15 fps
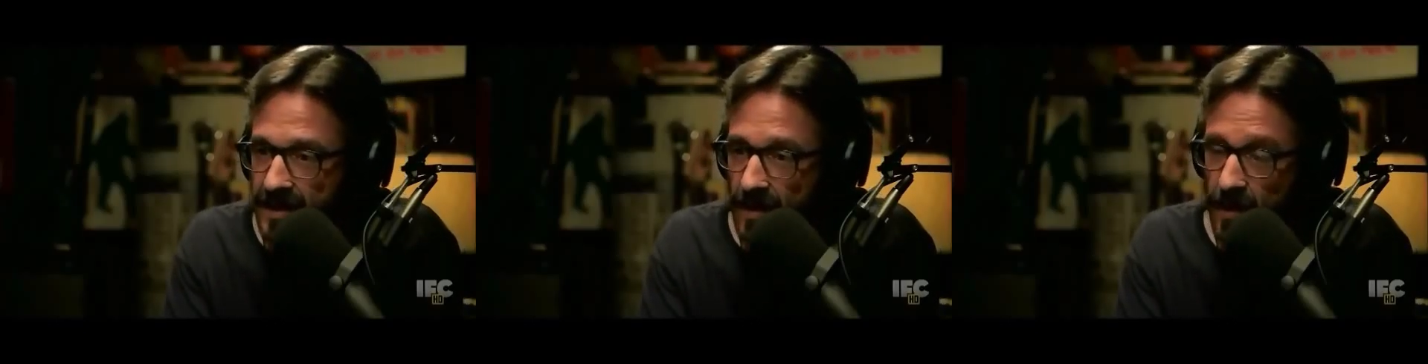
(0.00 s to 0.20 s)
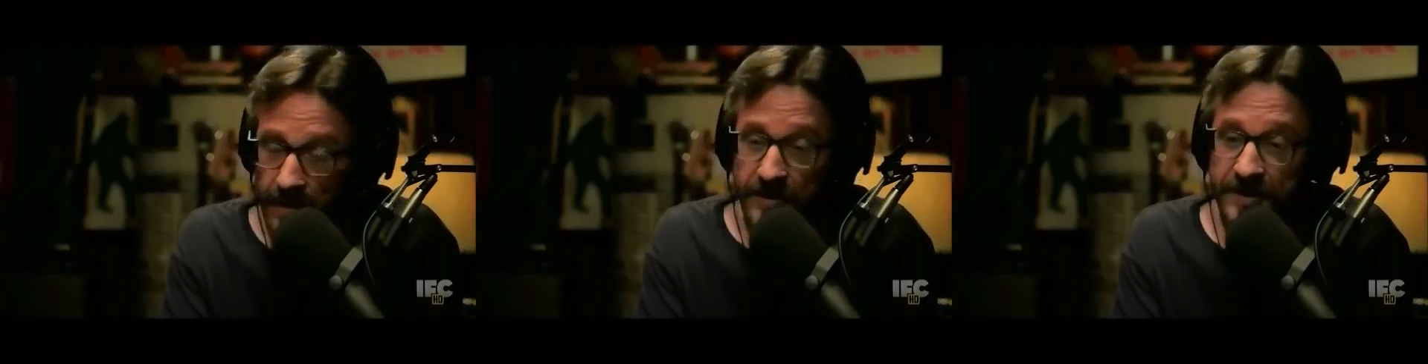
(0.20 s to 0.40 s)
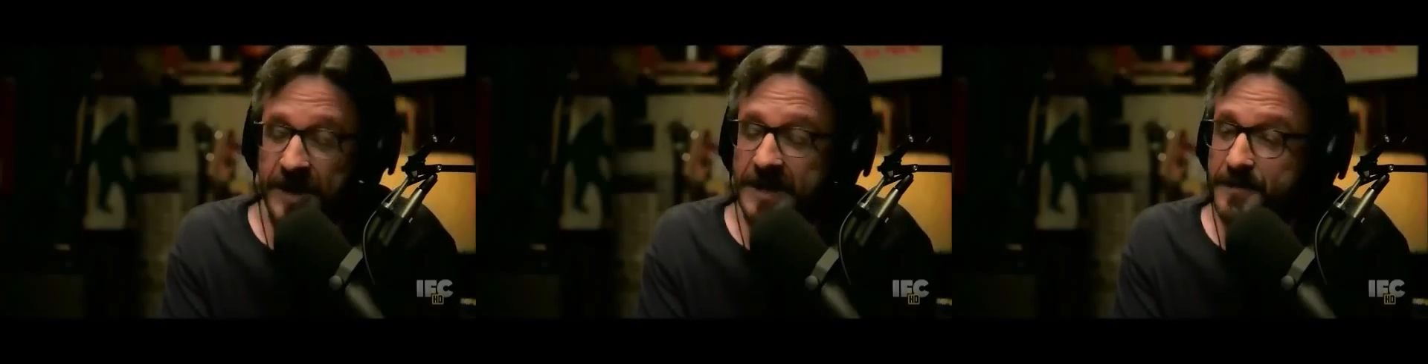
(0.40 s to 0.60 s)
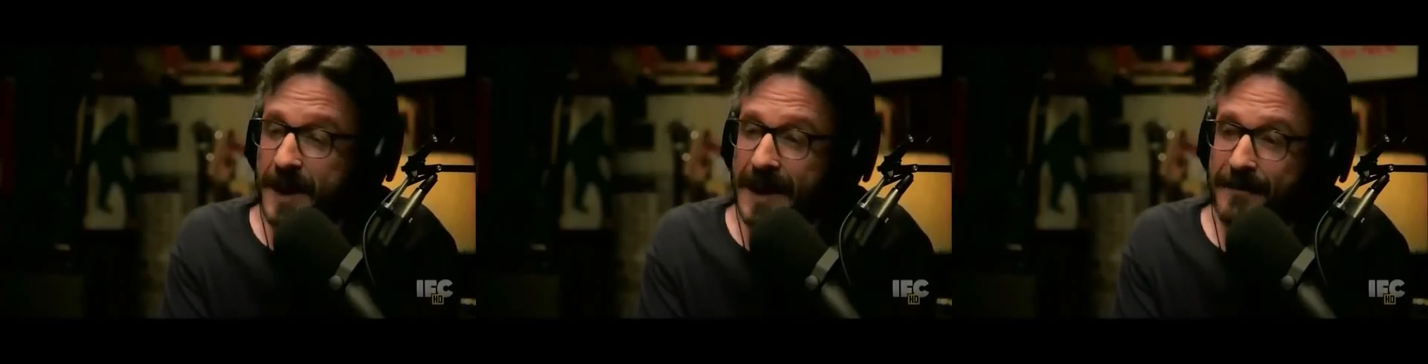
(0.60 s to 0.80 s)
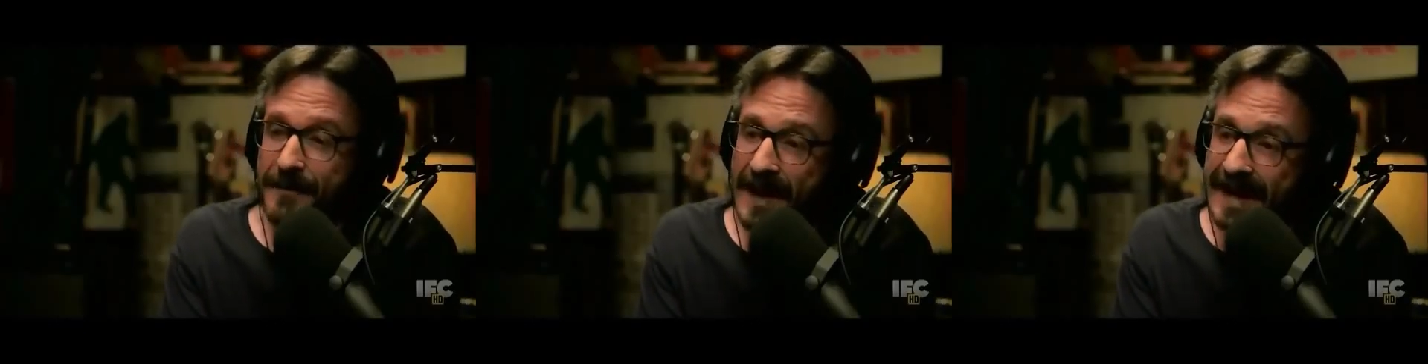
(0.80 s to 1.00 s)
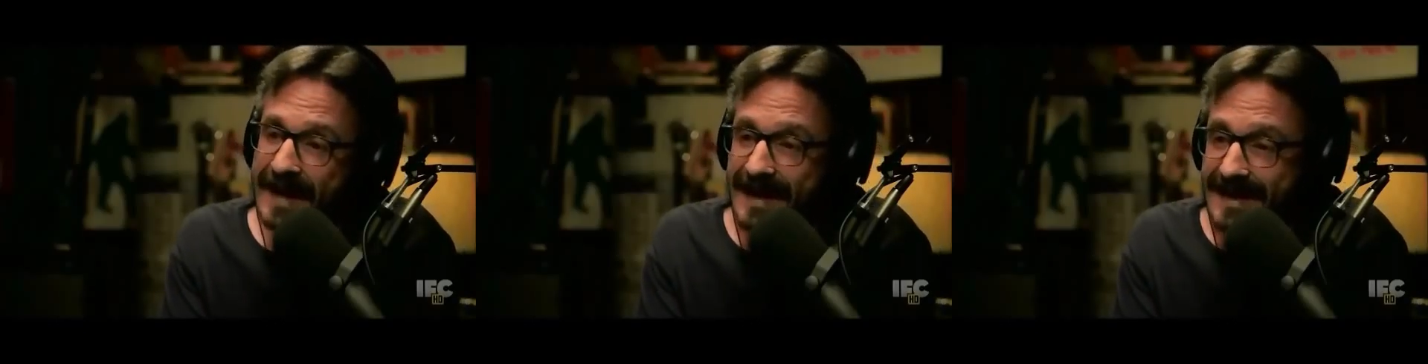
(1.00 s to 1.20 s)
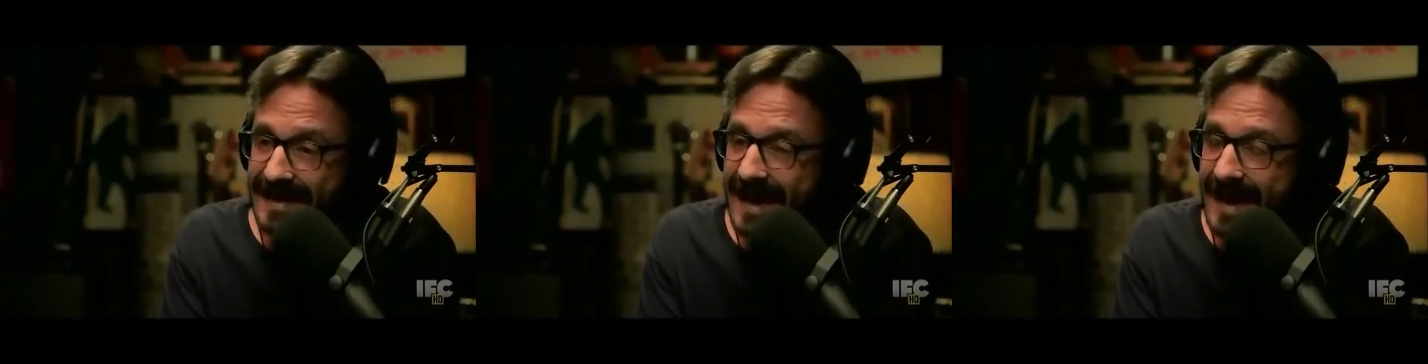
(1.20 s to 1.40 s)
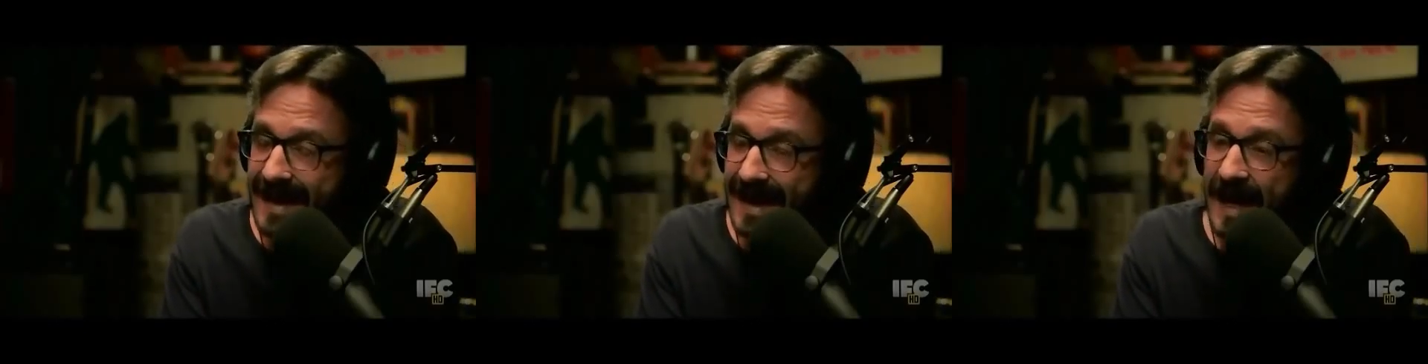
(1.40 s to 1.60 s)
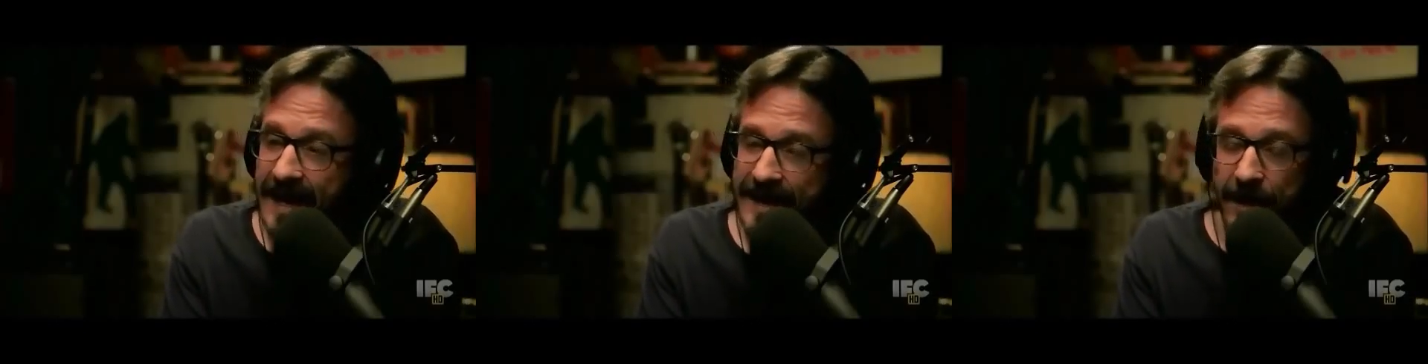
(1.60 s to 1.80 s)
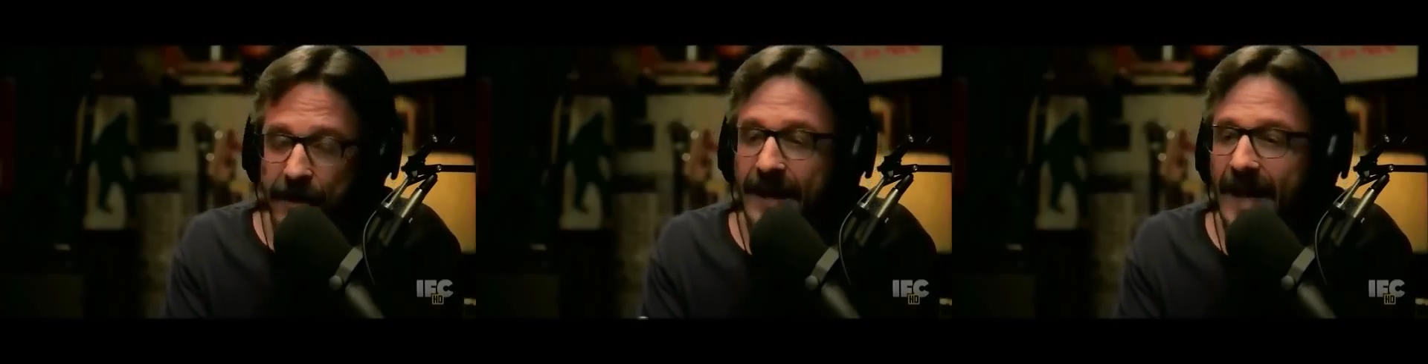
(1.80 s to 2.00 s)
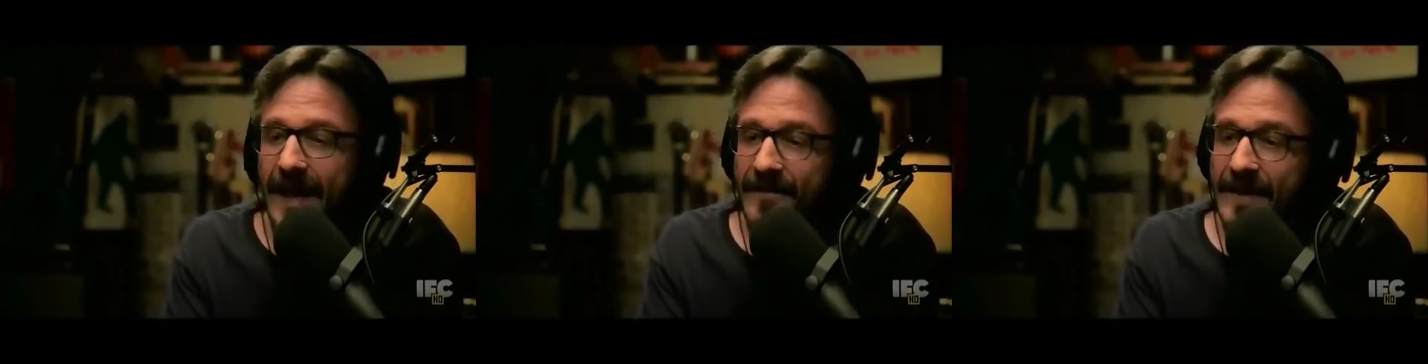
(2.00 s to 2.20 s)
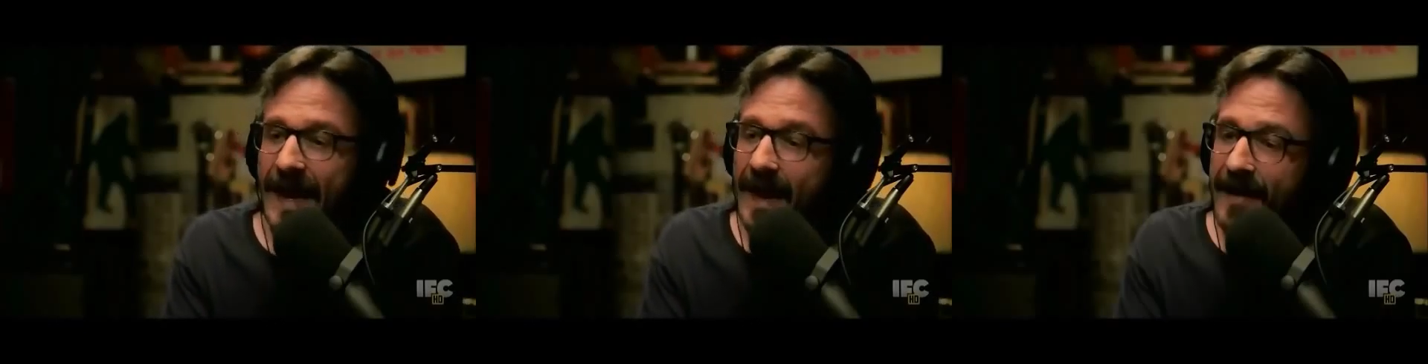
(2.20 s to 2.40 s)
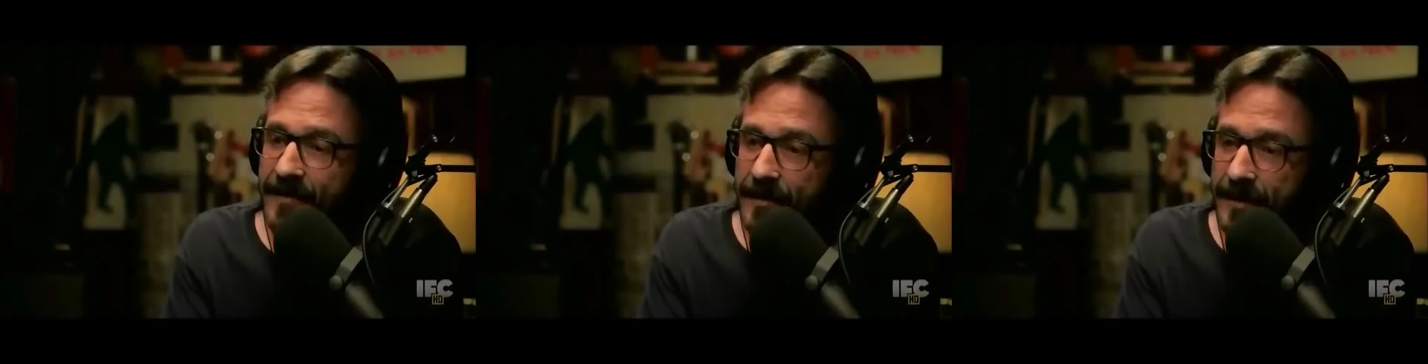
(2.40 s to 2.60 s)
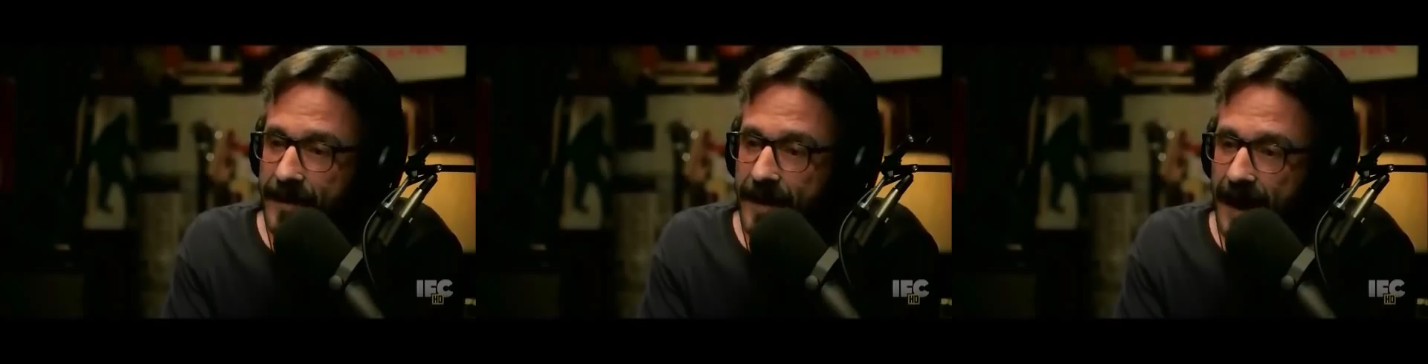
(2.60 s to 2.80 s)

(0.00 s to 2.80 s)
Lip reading: or just by being a dick, you're going to have to answer to